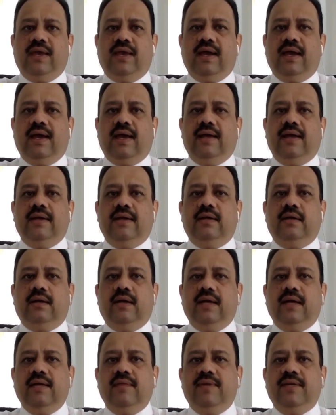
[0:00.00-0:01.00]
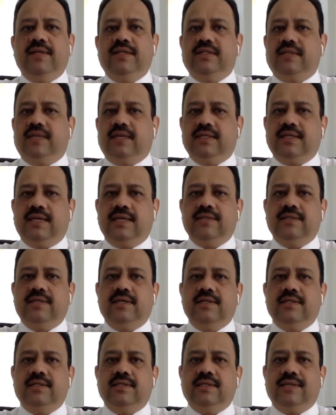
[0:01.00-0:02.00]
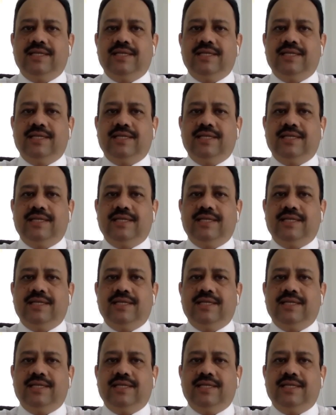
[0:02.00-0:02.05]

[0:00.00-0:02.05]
and any major successes,